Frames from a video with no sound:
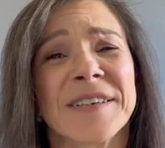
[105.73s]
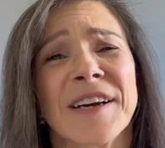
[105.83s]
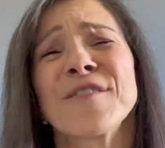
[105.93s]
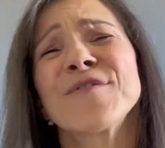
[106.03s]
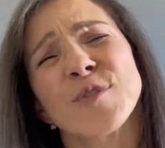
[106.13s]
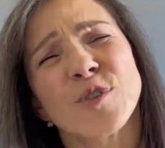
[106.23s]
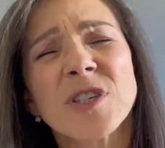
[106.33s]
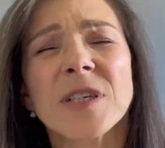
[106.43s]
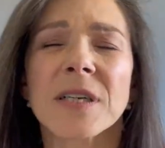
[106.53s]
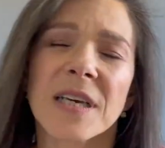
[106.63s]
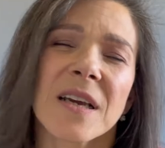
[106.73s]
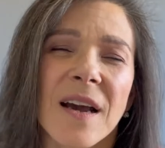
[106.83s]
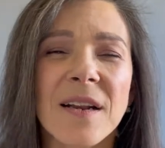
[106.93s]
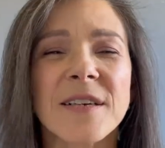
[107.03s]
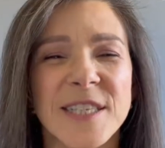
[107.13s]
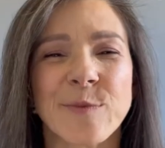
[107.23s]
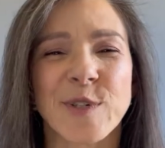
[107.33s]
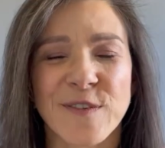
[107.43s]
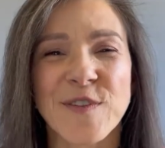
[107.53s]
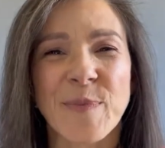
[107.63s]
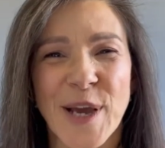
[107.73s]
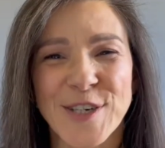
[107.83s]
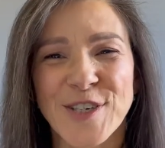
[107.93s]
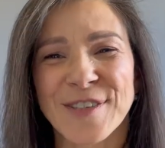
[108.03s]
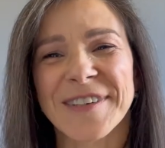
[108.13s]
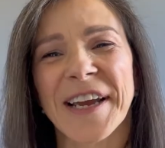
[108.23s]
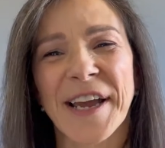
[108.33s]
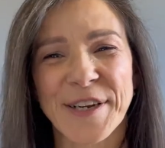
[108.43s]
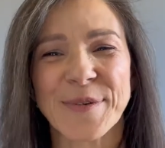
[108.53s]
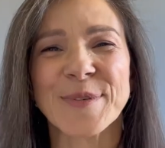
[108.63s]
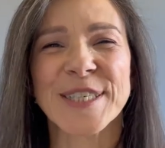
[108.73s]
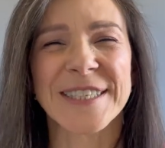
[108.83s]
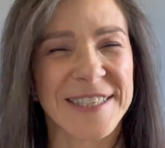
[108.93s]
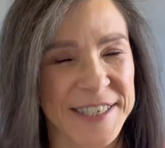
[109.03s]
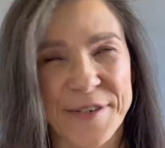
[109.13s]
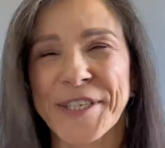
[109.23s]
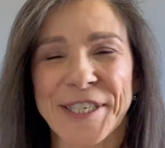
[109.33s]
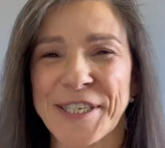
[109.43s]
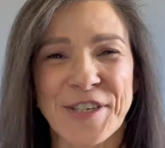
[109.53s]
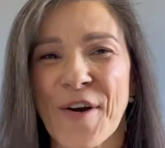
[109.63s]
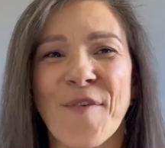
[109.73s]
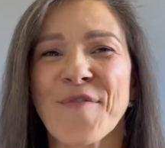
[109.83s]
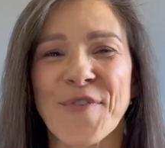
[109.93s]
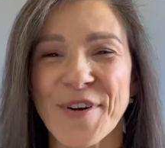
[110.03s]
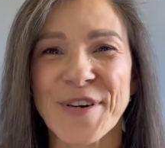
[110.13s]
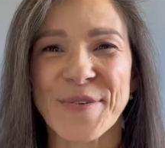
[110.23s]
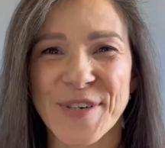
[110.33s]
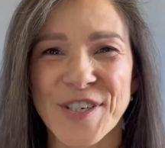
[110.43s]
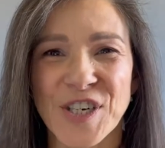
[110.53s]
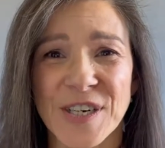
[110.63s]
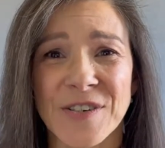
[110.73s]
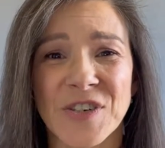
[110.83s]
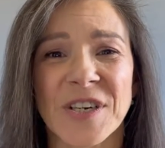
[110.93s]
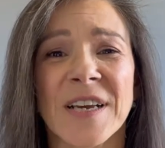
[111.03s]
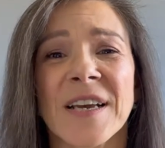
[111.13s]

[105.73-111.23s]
Unfortunately, I lost a bit of the passion and it was seriously time for a career change.